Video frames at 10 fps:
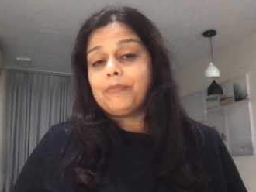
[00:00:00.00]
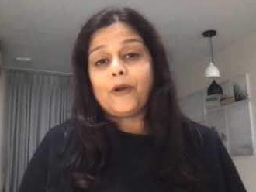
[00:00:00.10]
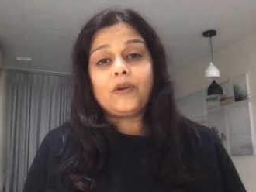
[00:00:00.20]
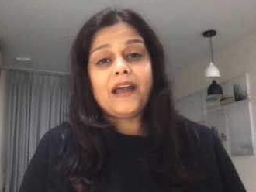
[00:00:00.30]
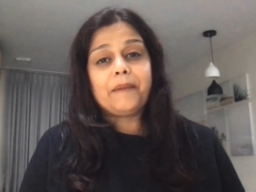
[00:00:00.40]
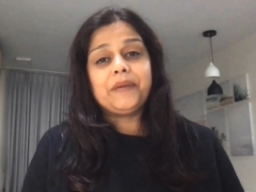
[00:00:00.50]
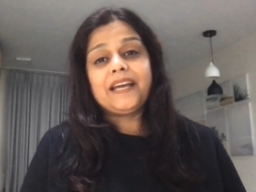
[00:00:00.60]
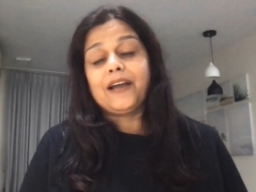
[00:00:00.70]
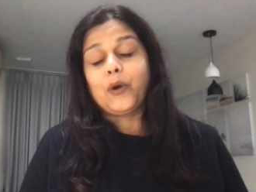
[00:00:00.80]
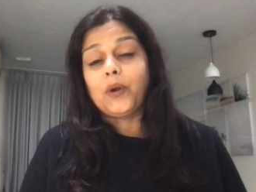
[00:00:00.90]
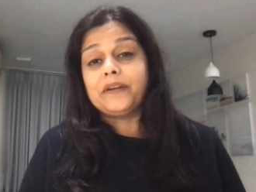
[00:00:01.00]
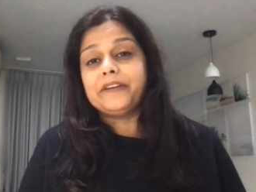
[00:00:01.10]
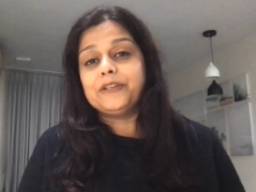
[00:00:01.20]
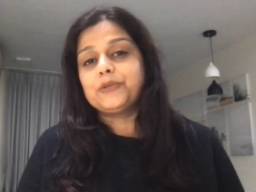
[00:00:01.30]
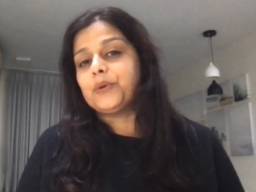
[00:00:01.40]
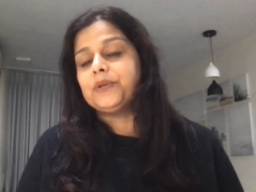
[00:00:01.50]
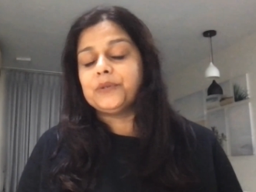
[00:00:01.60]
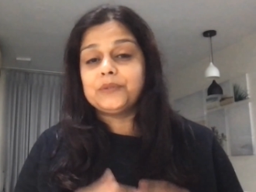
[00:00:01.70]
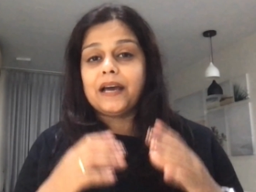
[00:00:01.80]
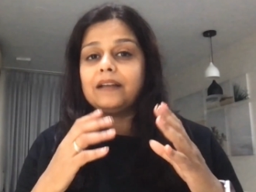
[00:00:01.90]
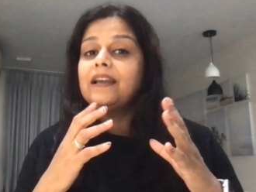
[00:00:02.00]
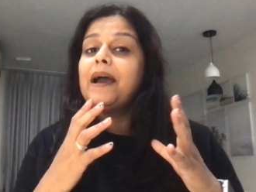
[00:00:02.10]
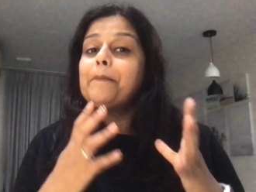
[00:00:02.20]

programming, I already told you that